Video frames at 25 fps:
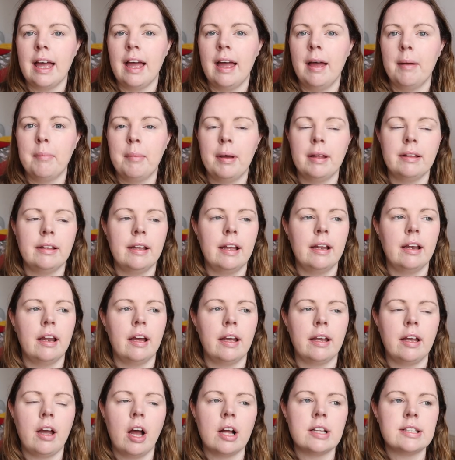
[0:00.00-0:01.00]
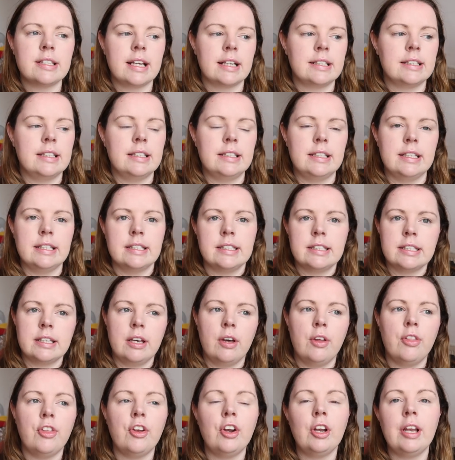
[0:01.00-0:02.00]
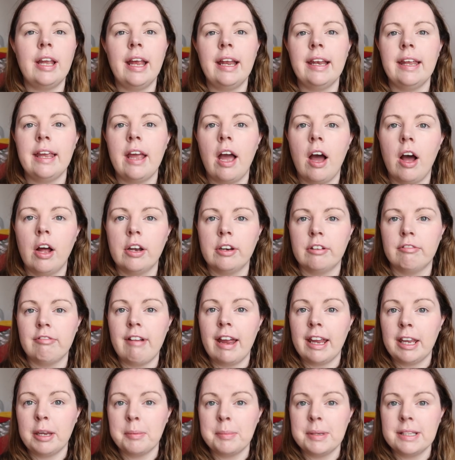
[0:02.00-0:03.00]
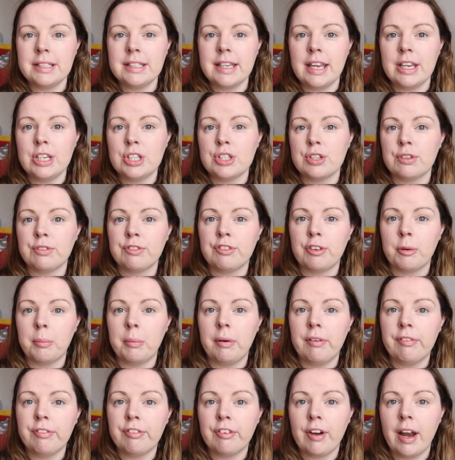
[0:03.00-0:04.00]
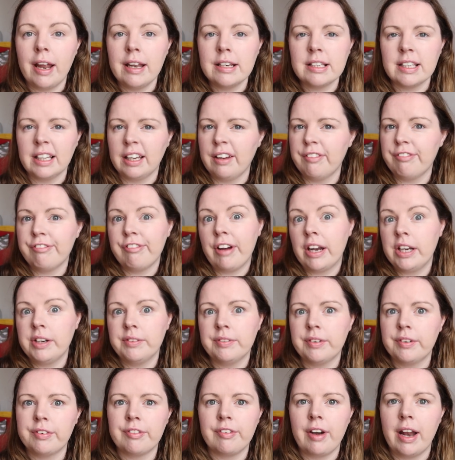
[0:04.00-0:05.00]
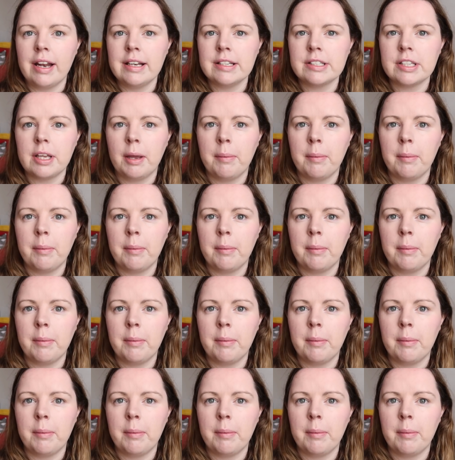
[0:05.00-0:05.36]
And then I contacted this other lady on a recommendation from a friend, like a friend of a friend